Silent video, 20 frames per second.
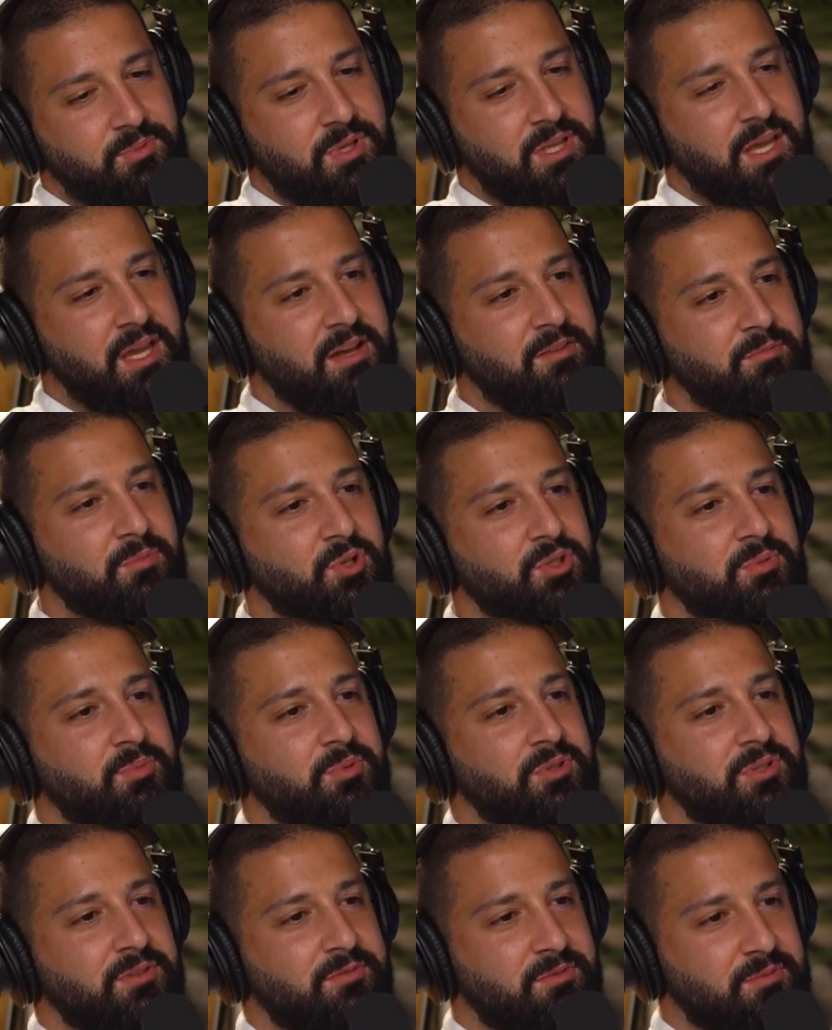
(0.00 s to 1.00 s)
we have
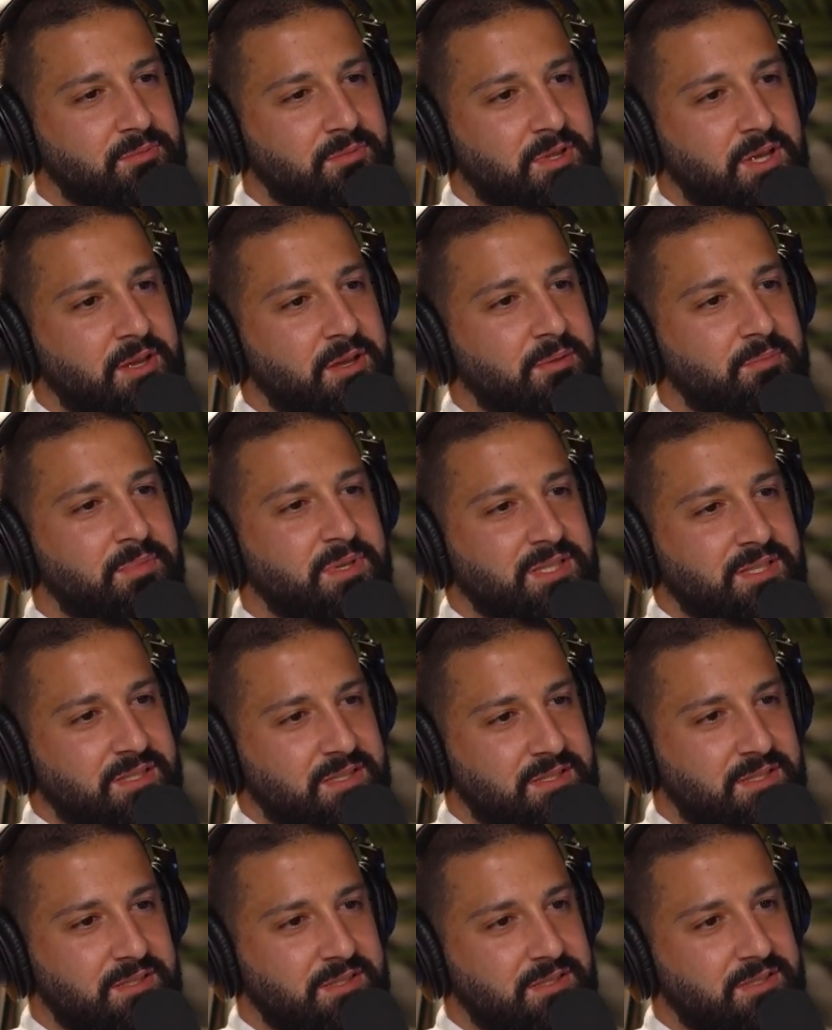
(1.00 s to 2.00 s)
multiple different
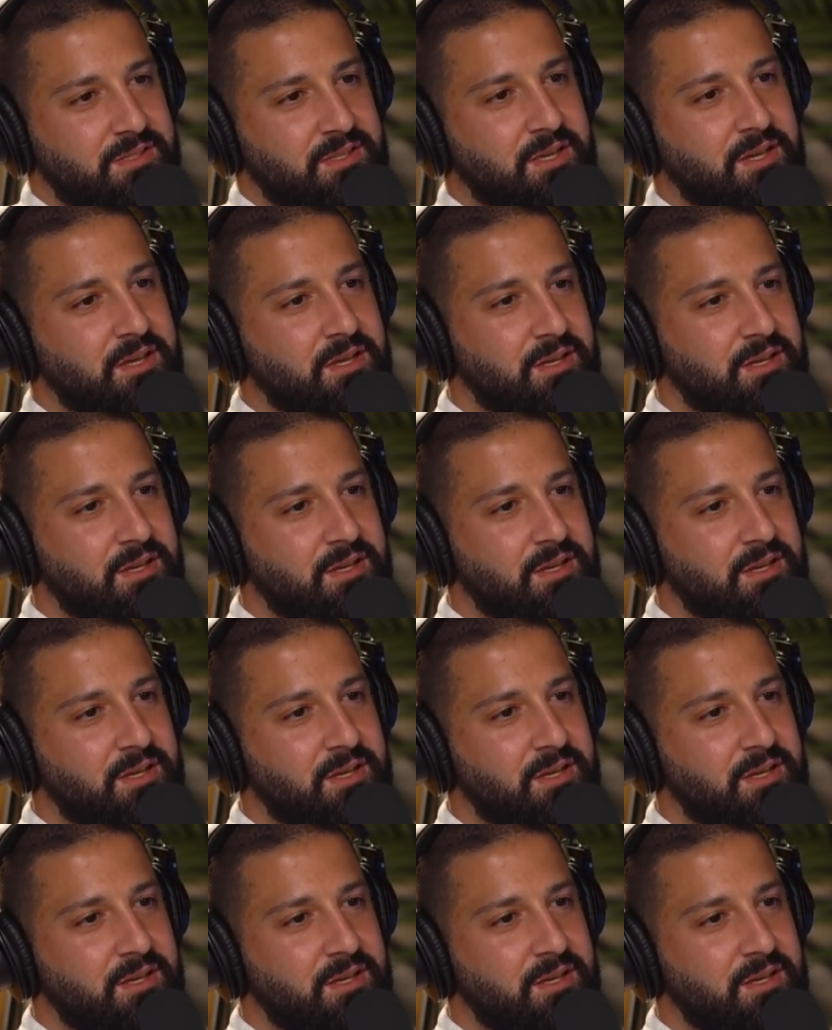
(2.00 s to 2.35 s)
businesses